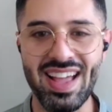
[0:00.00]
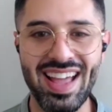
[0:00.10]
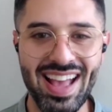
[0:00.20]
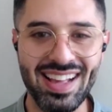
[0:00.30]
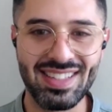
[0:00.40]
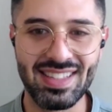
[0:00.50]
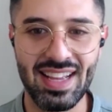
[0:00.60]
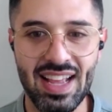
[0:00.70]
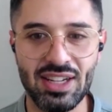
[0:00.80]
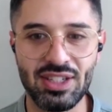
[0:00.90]
guest,
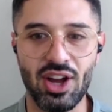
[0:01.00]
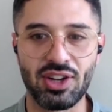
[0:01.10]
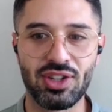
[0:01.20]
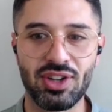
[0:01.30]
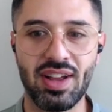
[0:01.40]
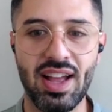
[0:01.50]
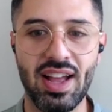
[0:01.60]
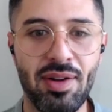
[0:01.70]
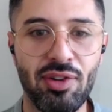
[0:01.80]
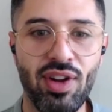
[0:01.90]
Dr.